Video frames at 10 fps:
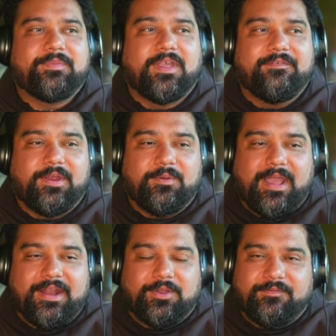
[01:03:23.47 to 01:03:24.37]
a very
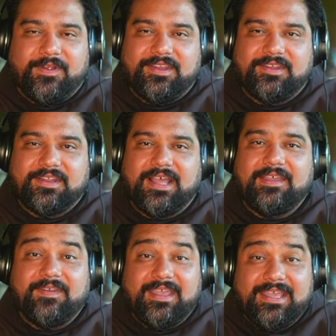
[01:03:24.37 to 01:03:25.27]
radical Franciscan
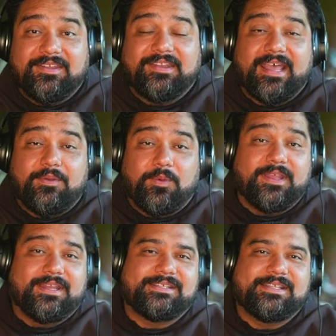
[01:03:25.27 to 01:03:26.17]
life is that
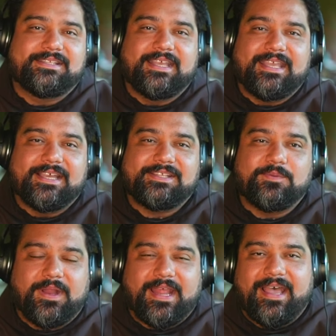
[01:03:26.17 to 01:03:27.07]
willingness to say
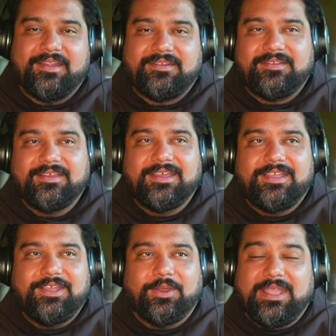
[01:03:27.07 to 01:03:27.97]
yes when asked,
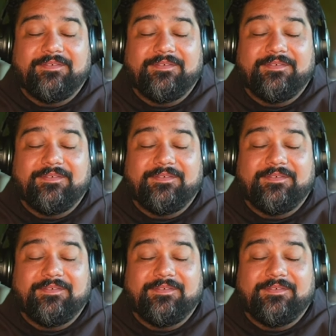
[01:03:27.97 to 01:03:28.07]
you know,